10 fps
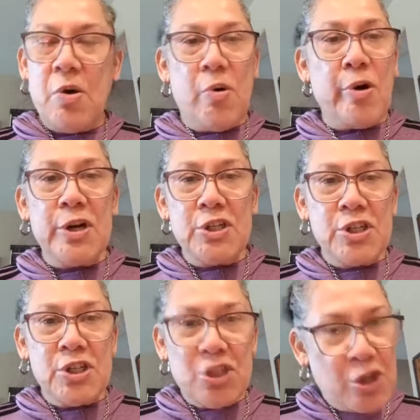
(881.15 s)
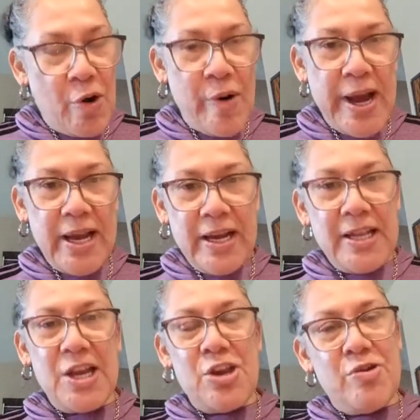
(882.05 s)
or just join,
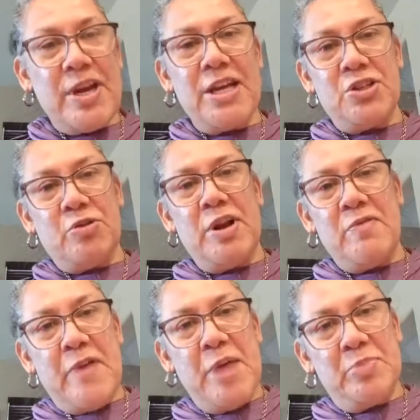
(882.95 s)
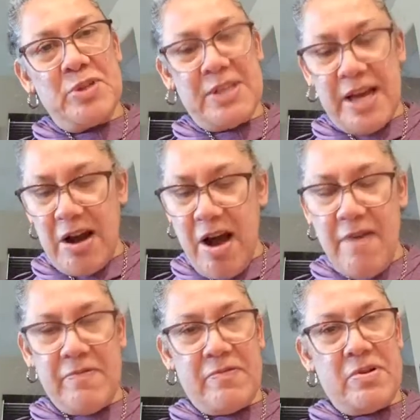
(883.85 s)
and then you get 25%
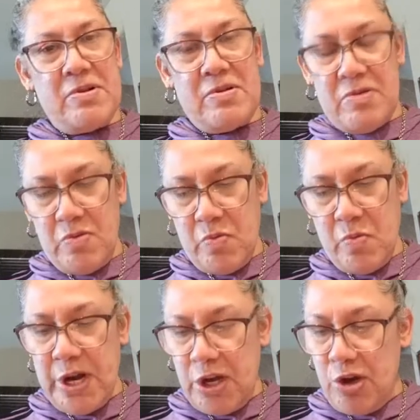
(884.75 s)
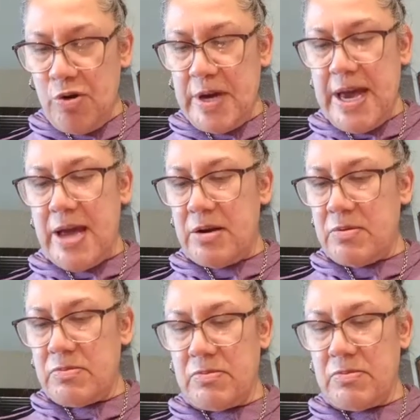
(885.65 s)
off what you get.